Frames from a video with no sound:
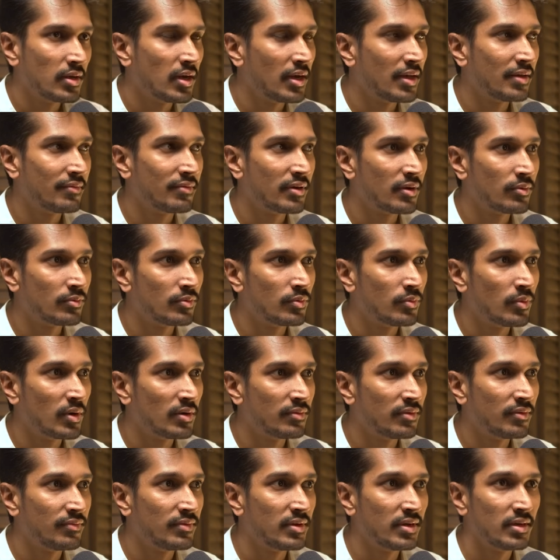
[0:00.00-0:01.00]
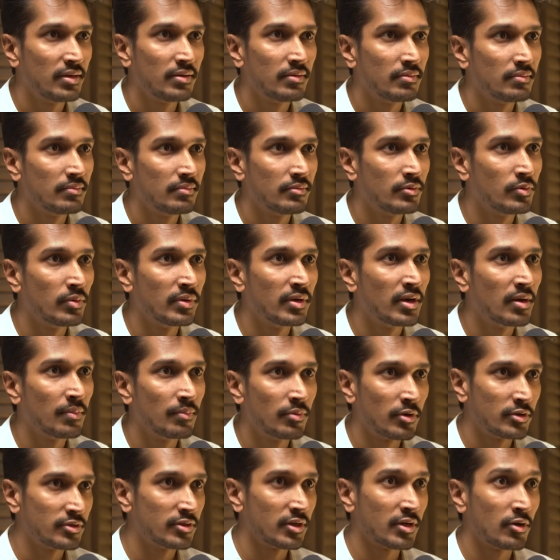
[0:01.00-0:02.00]
I have around 150, 200
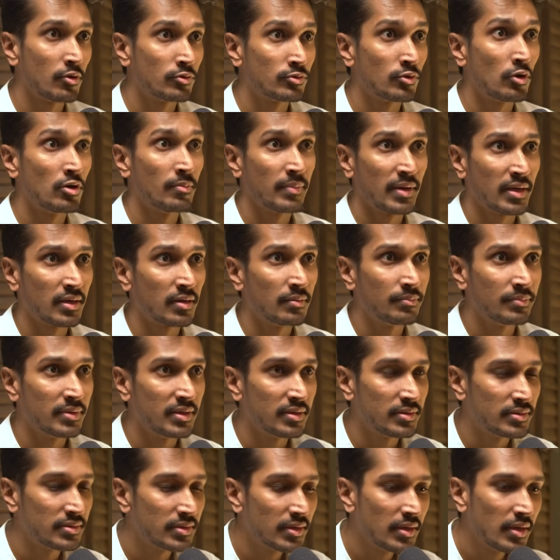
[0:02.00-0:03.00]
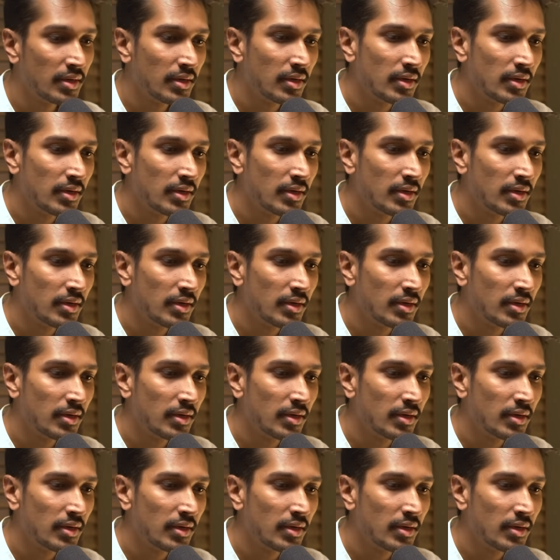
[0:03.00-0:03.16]
employees across all my companies.